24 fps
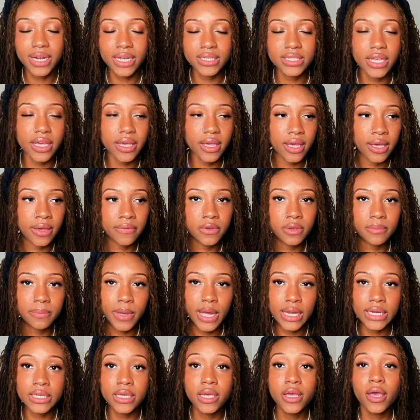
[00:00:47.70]
when I say
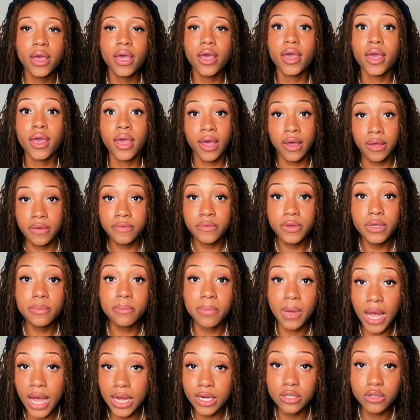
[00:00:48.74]
everybody,
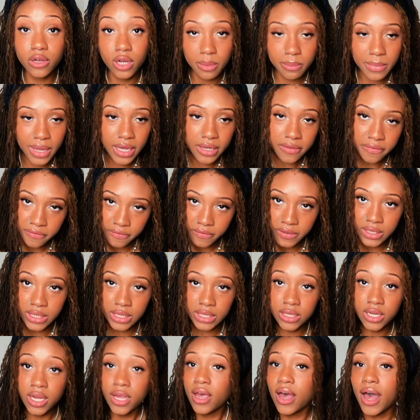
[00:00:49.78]
everybody on my
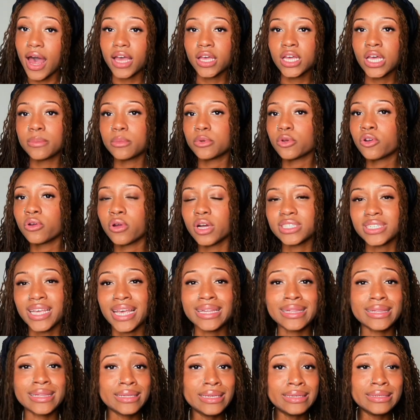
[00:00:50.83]
feed, I come across
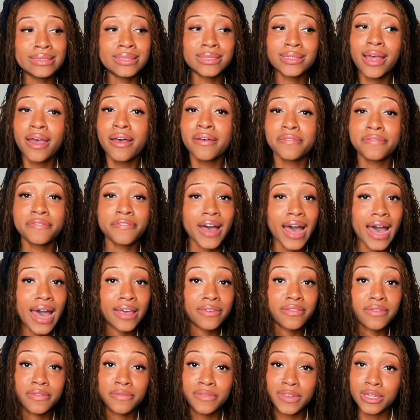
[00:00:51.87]
at least
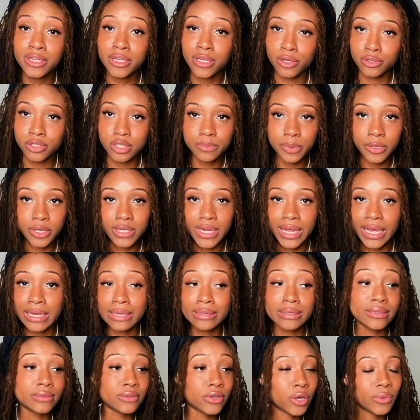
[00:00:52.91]
five videos per day,
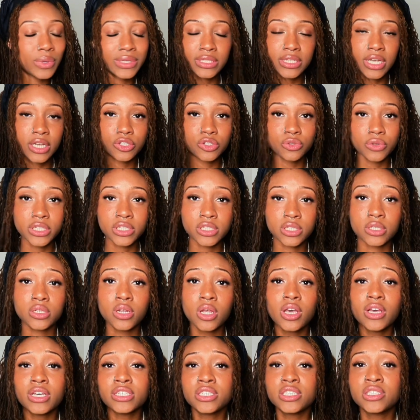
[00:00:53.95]
no exaggeration.
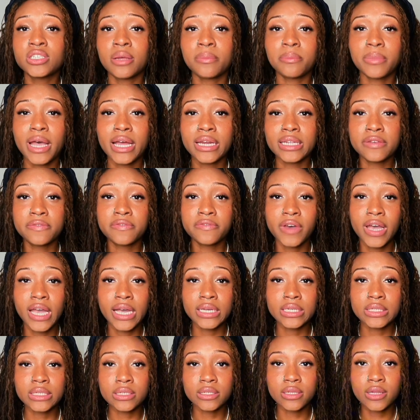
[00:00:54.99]
Somebody
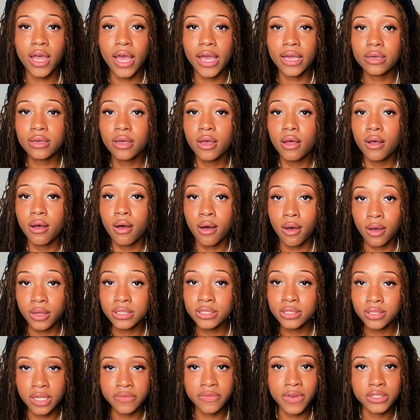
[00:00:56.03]
finding like all
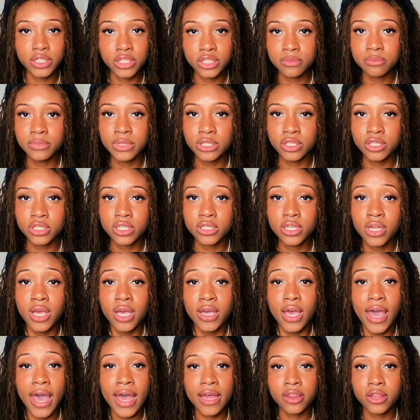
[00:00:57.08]
the stuff I just mentioned
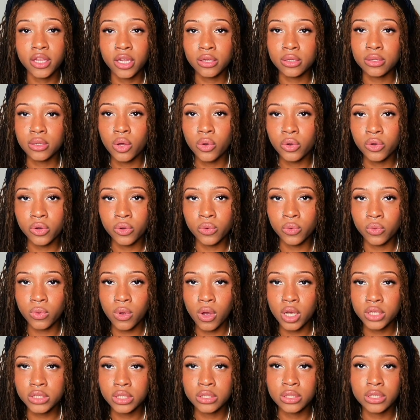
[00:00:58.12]
at their local
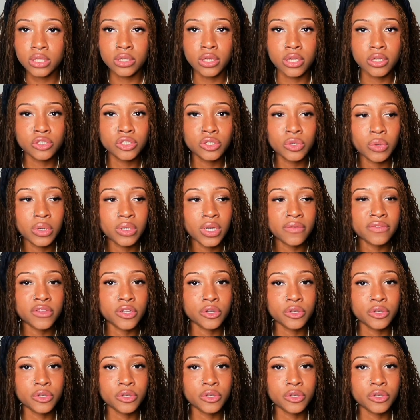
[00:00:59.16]
Ross and then they're showing off